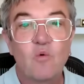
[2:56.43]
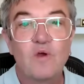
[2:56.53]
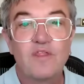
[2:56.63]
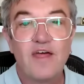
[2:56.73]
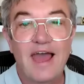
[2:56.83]

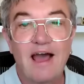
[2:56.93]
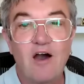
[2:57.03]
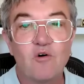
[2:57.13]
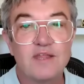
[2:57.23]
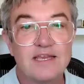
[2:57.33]

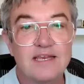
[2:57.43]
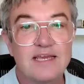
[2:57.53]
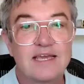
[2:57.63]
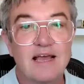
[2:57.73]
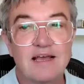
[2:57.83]
without
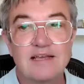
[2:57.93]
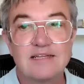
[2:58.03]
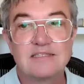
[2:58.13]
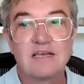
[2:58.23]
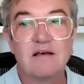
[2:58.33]
any
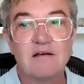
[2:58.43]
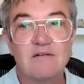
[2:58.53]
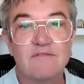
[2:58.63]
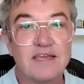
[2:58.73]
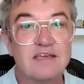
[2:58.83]
kinds of